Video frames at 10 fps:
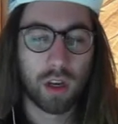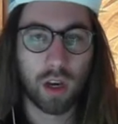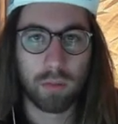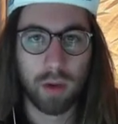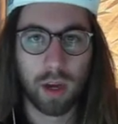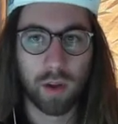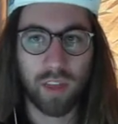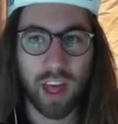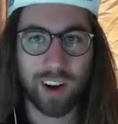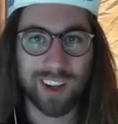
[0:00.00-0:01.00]
about
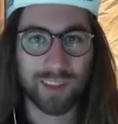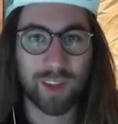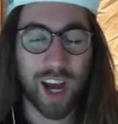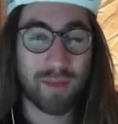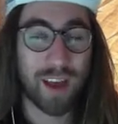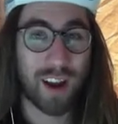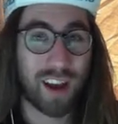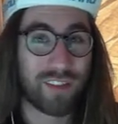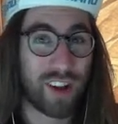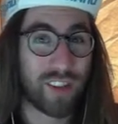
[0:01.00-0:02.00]
that awesome time that I
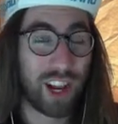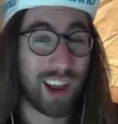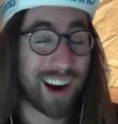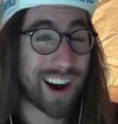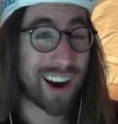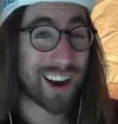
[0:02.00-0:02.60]
fought the law,